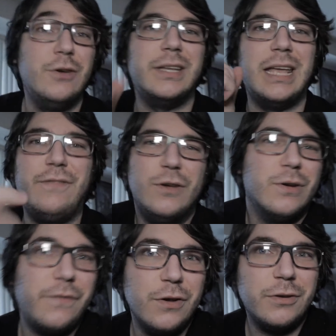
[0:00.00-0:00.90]
could, if
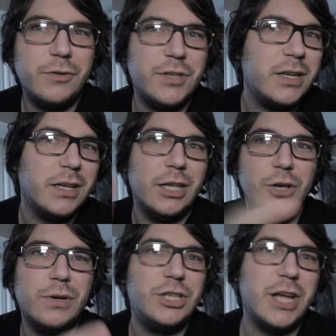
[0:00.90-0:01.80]
you're interested,
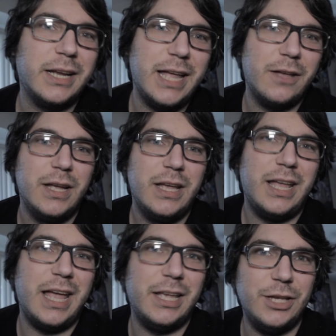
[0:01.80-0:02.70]
you can check it out at